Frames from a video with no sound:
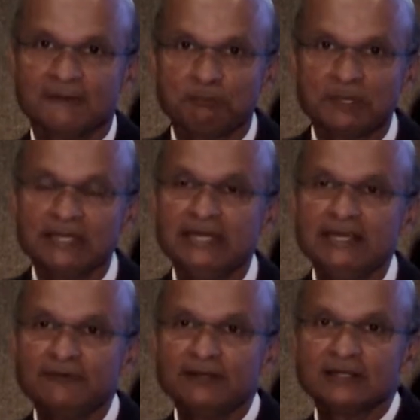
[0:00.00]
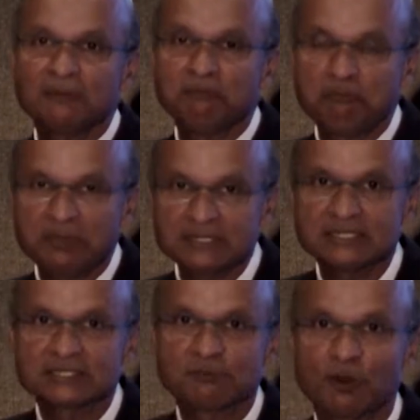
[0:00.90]
But even in the
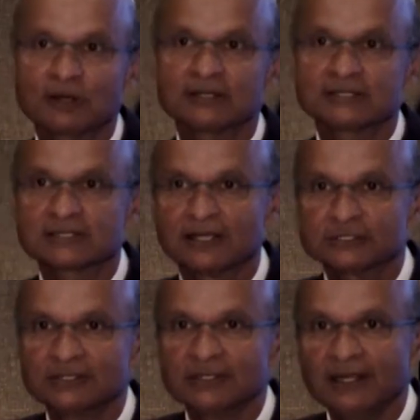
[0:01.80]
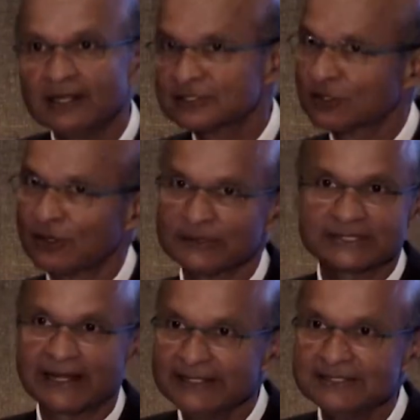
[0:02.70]
business model discussion, it isn't always
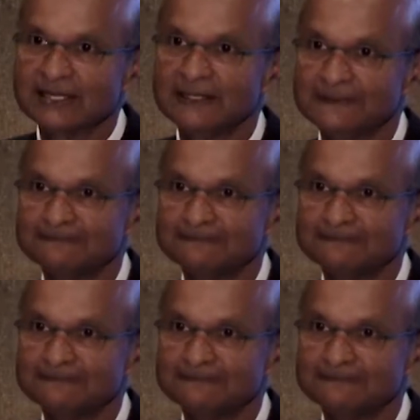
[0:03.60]
that easy.